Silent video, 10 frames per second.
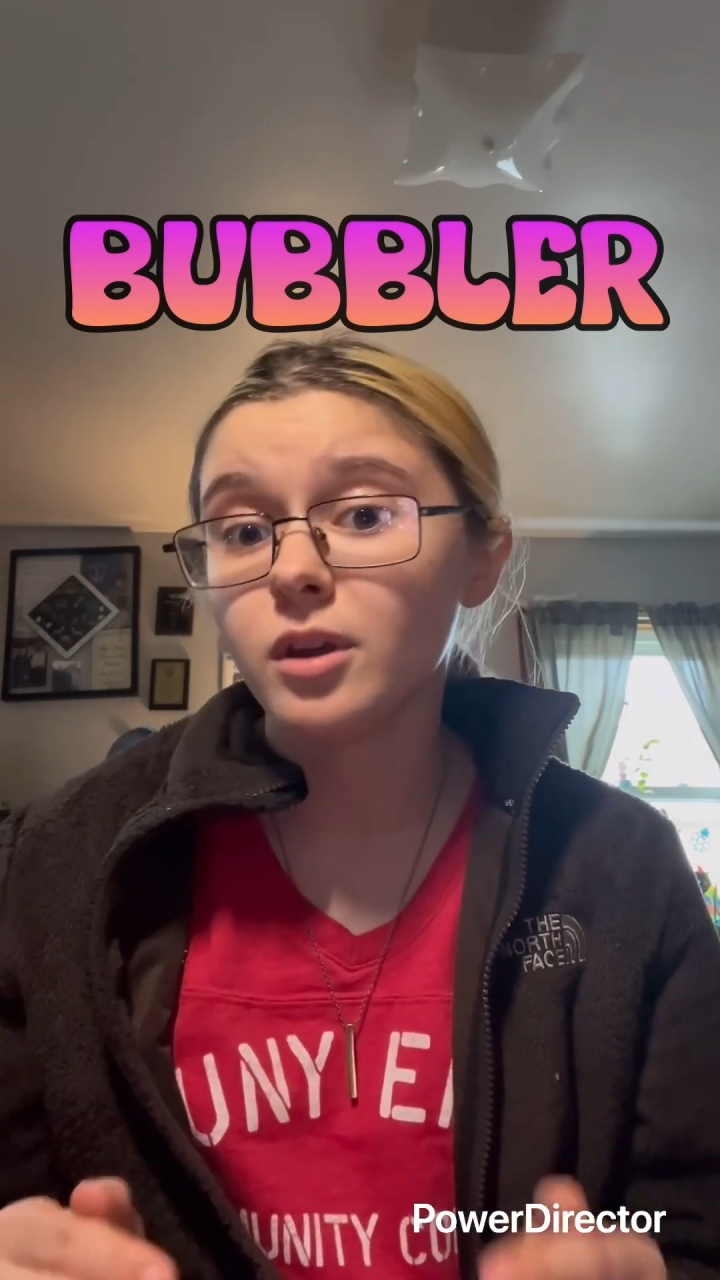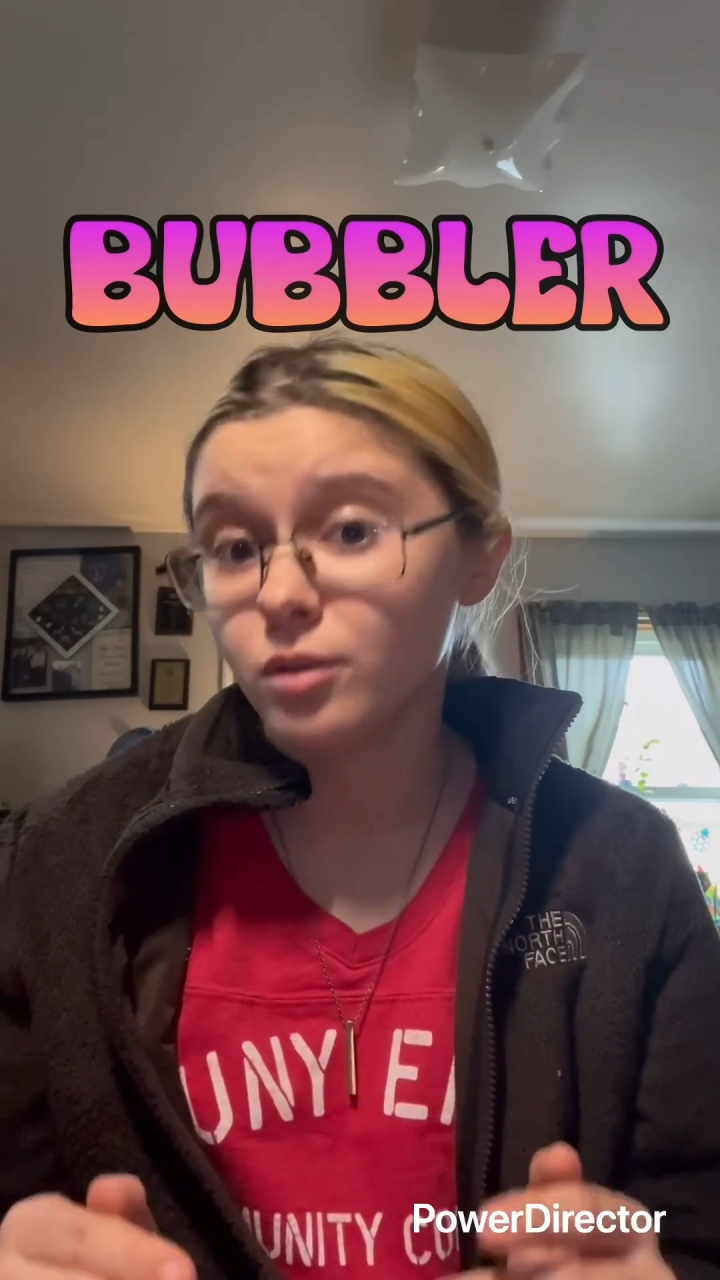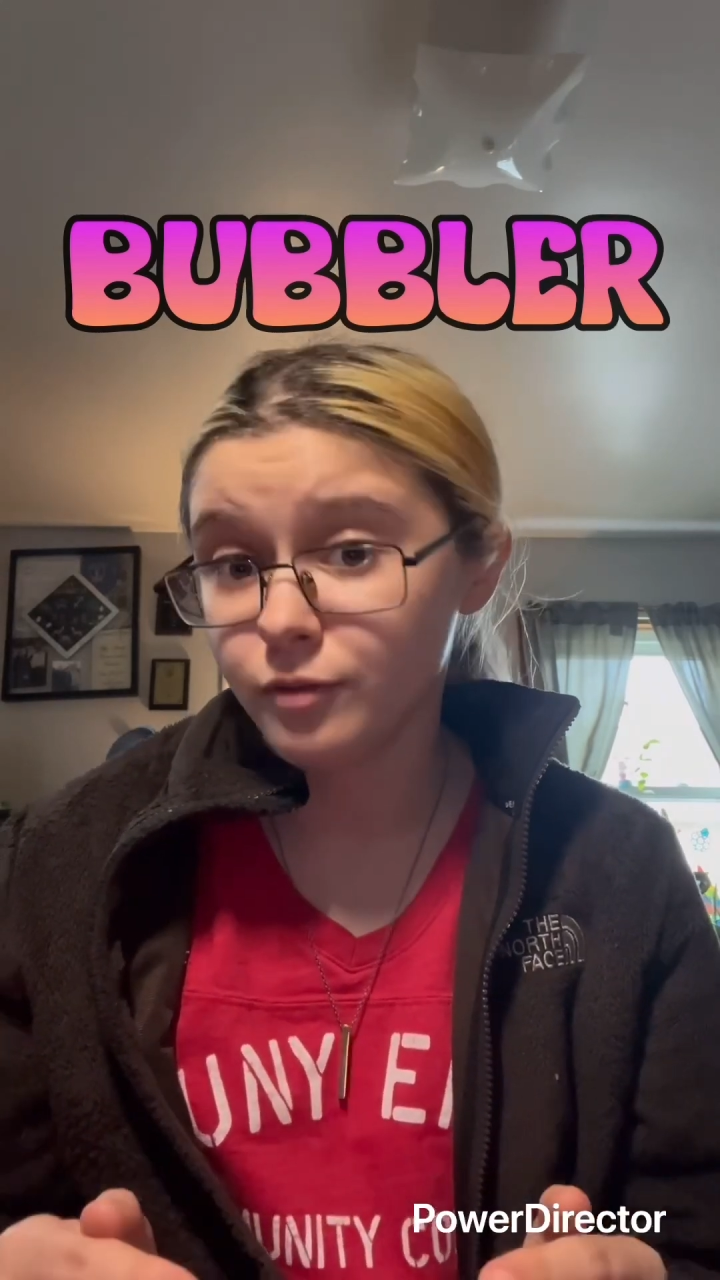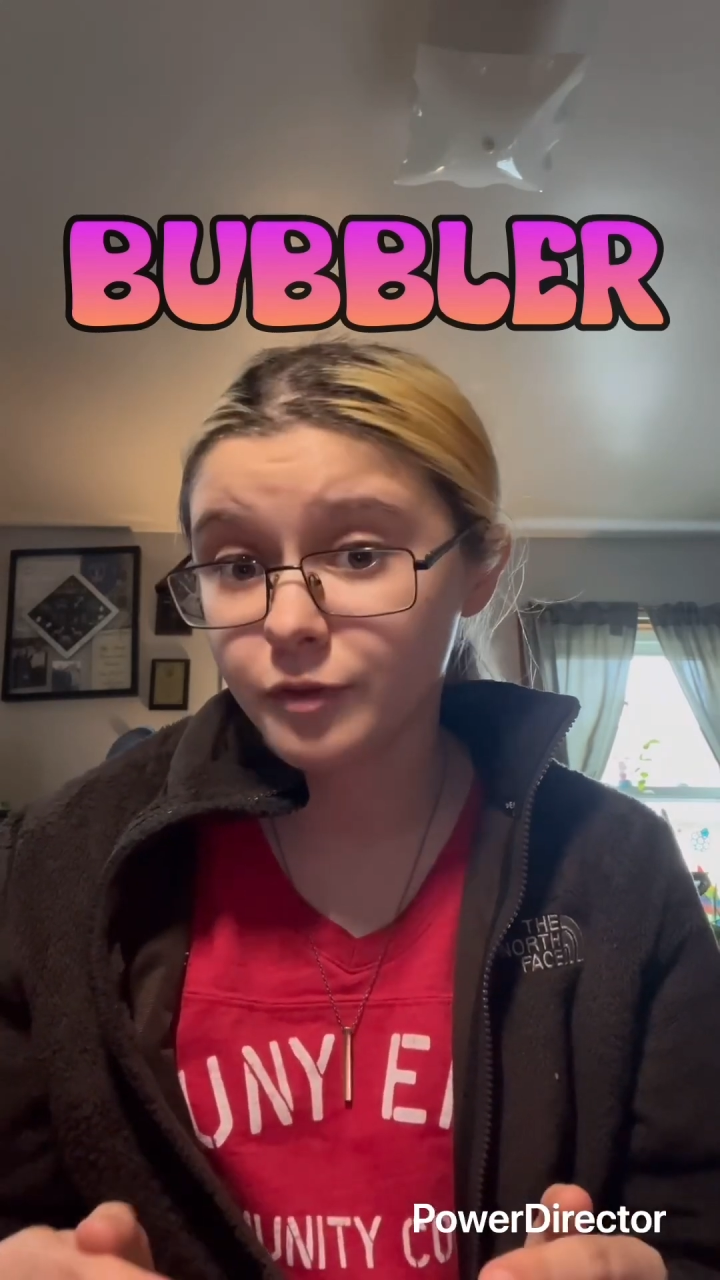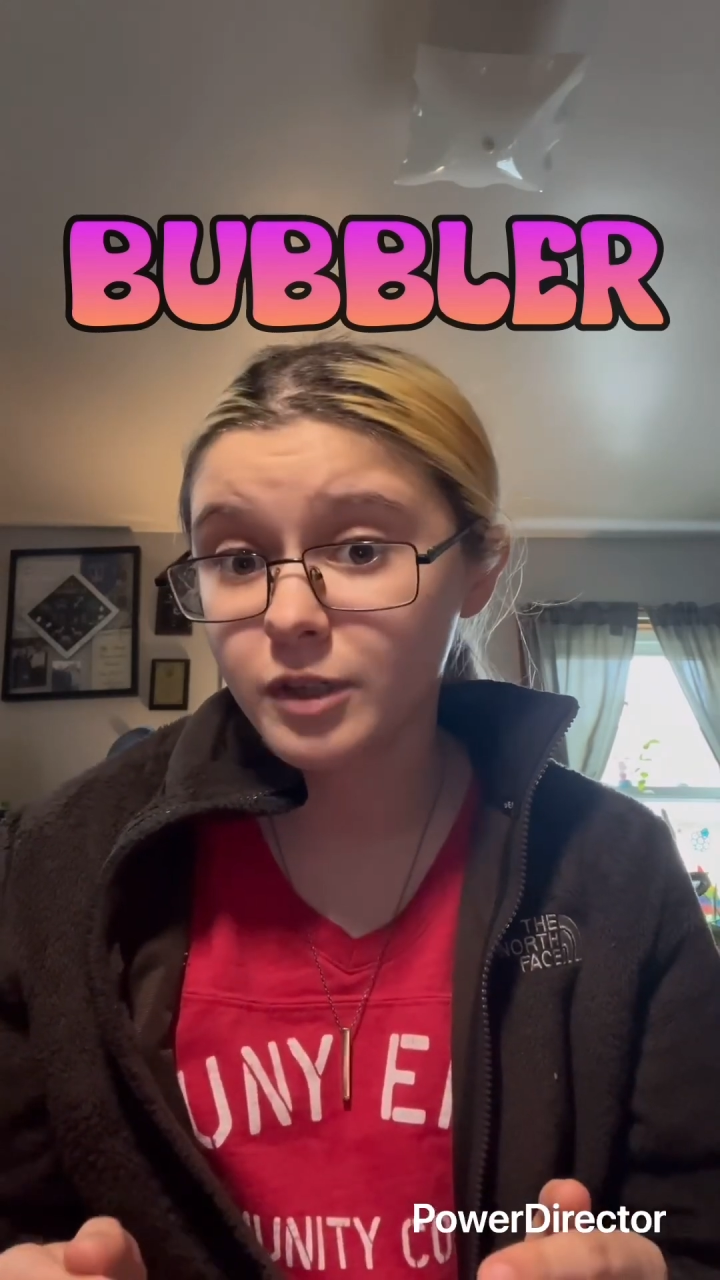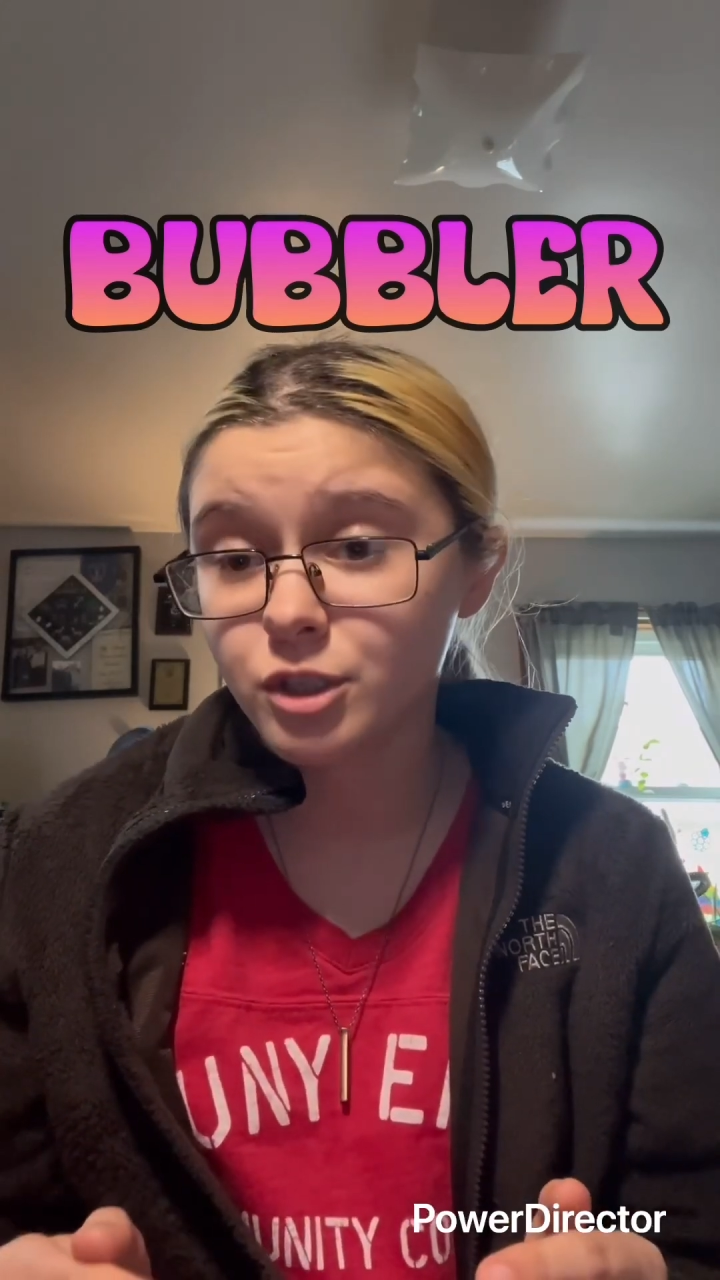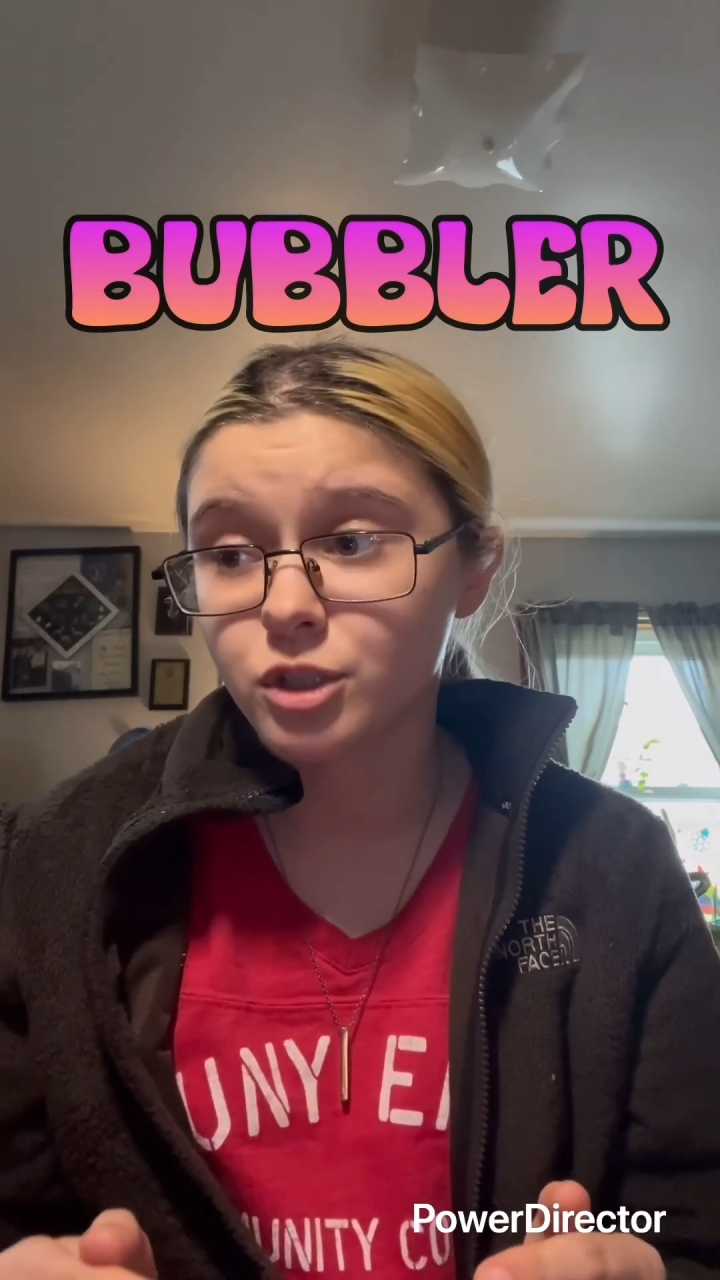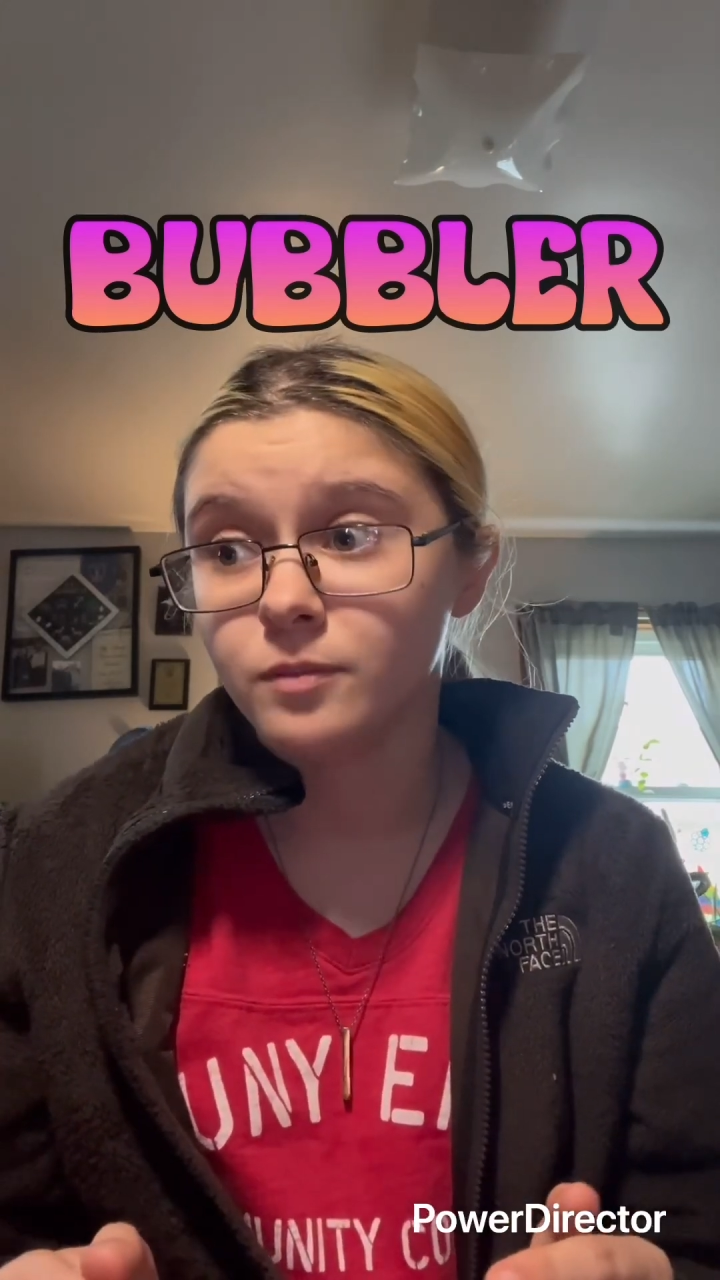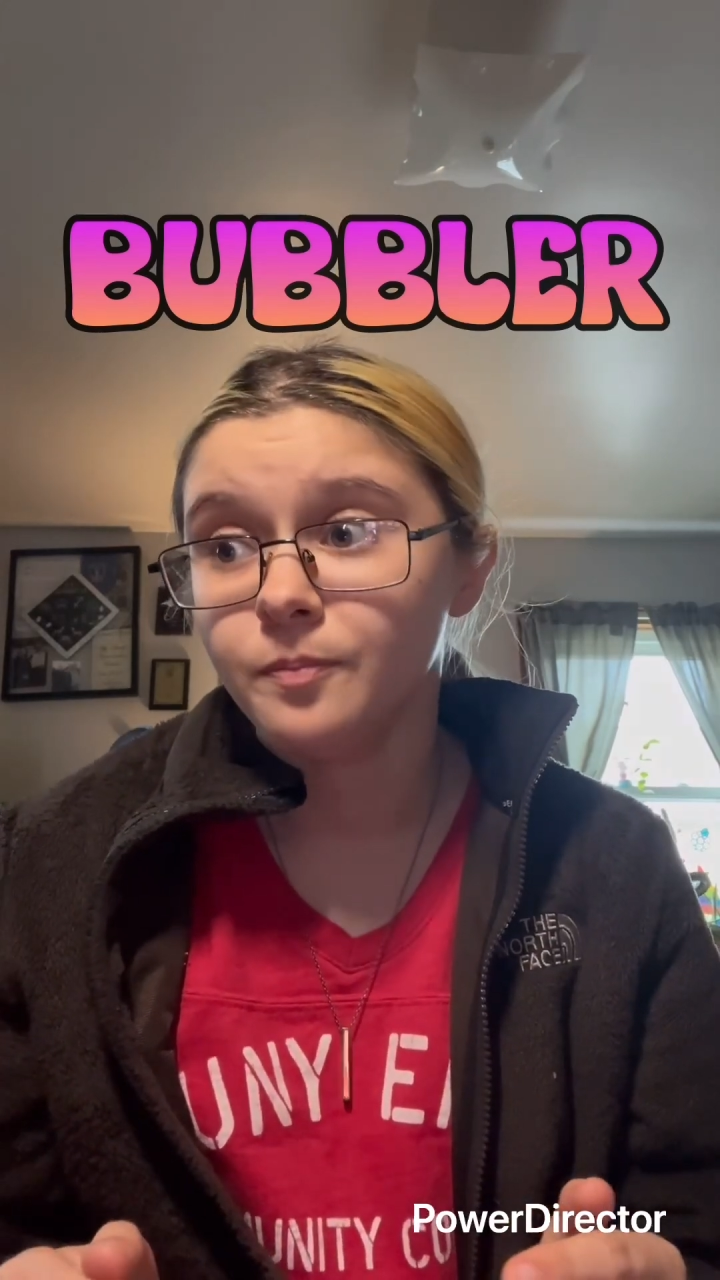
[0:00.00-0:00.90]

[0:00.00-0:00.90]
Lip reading: other fish.